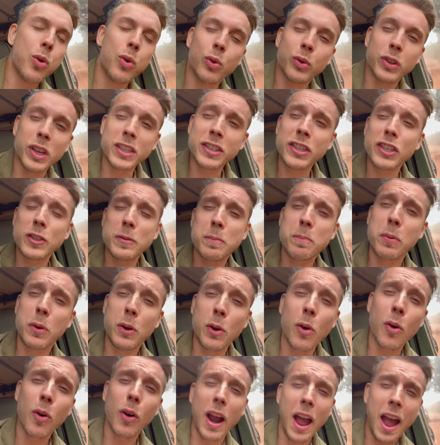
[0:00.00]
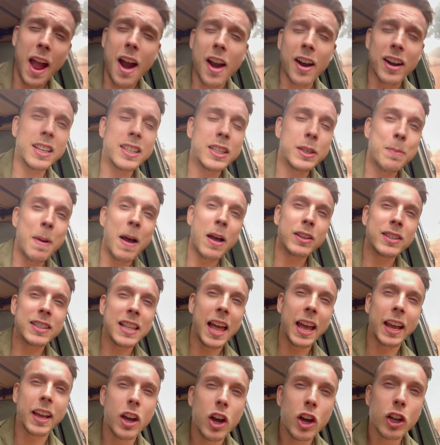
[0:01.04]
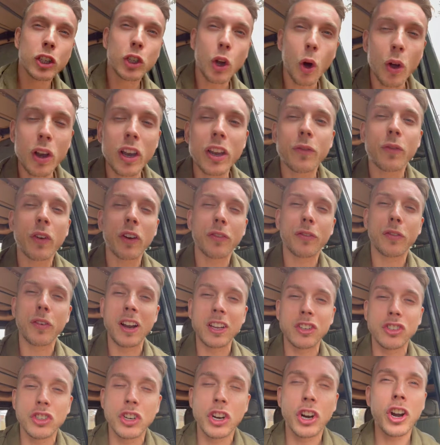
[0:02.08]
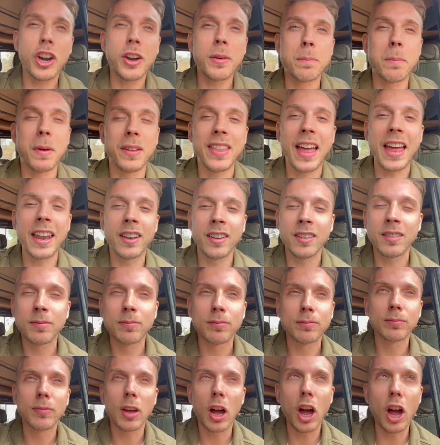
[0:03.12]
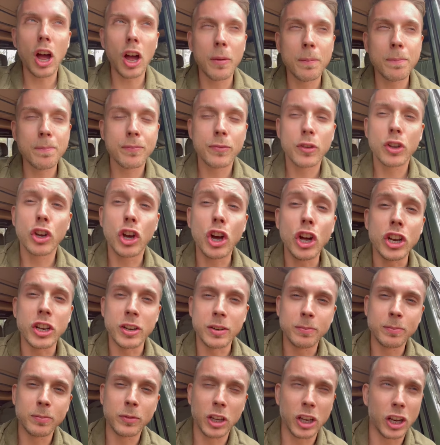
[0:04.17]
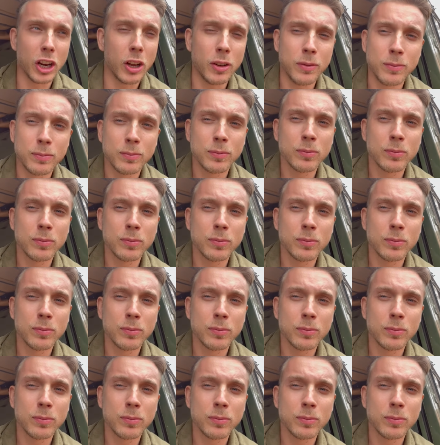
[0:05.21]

This is pure air. It smells like toilet refreshener, but then good, you know?